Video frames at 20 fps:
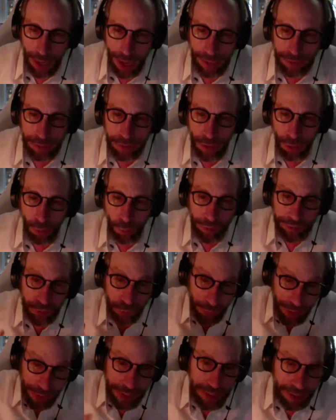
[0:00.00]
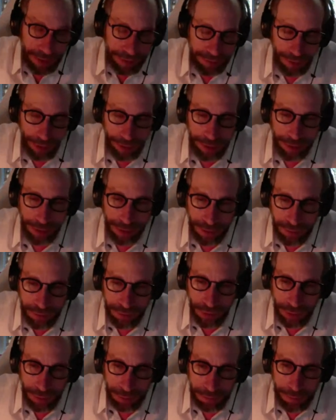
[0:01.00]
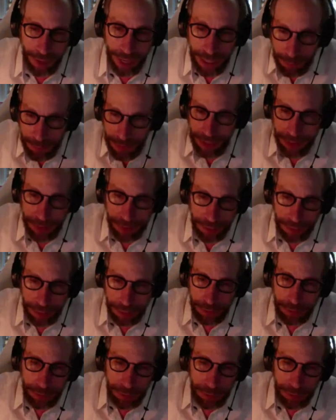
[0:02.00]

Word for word: And what's really exciting is that maybe